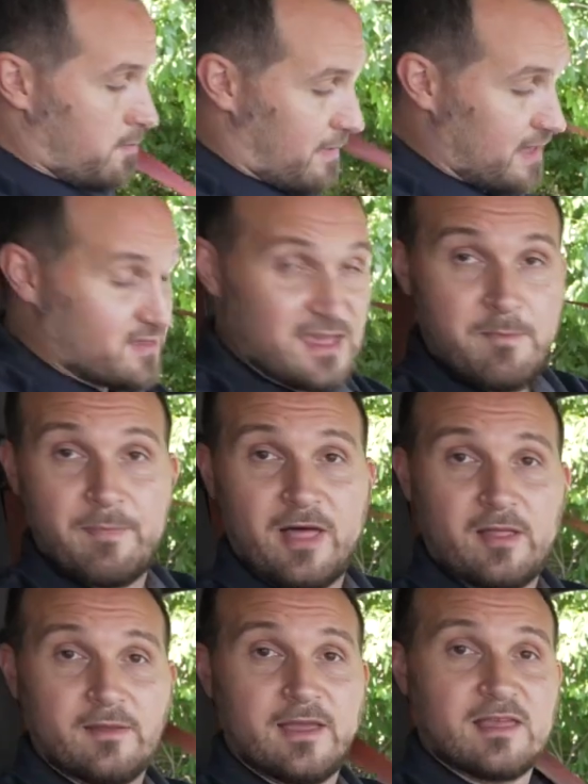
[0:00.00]
My
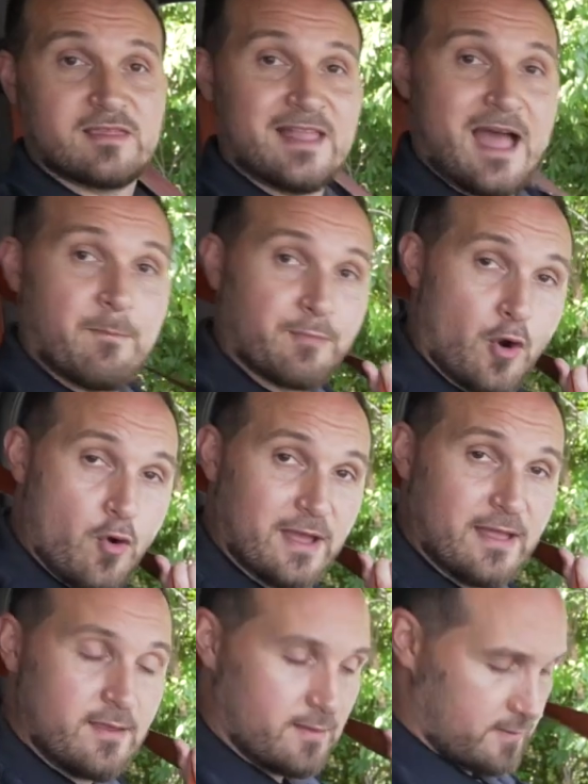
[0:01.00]
seatbelt, it's not
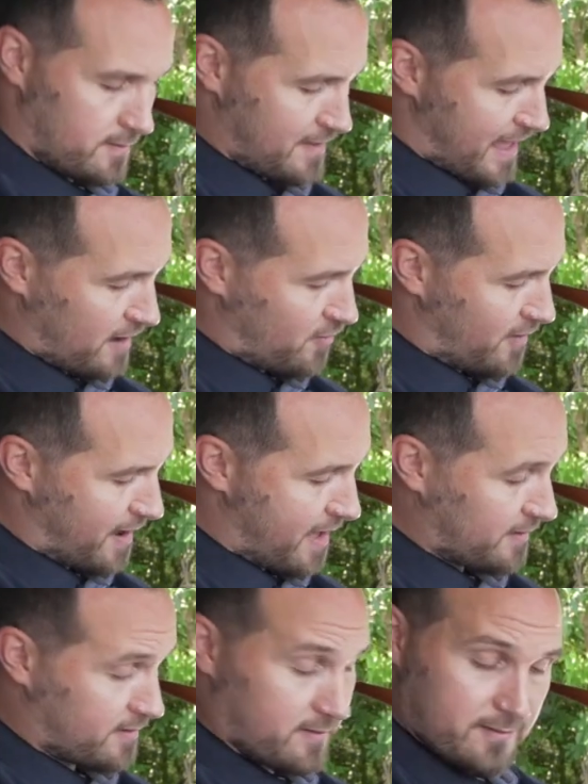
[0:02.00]
broken, not
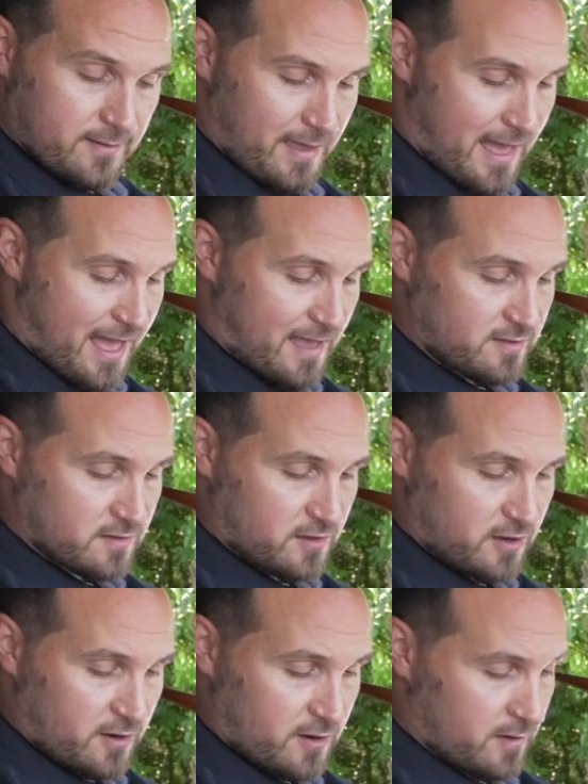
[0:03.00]
cracked, on
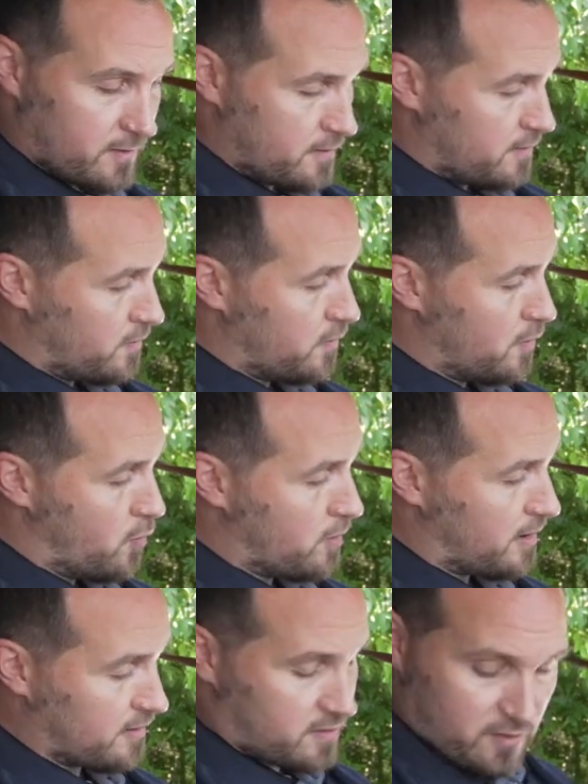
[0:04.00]
secure, no cuts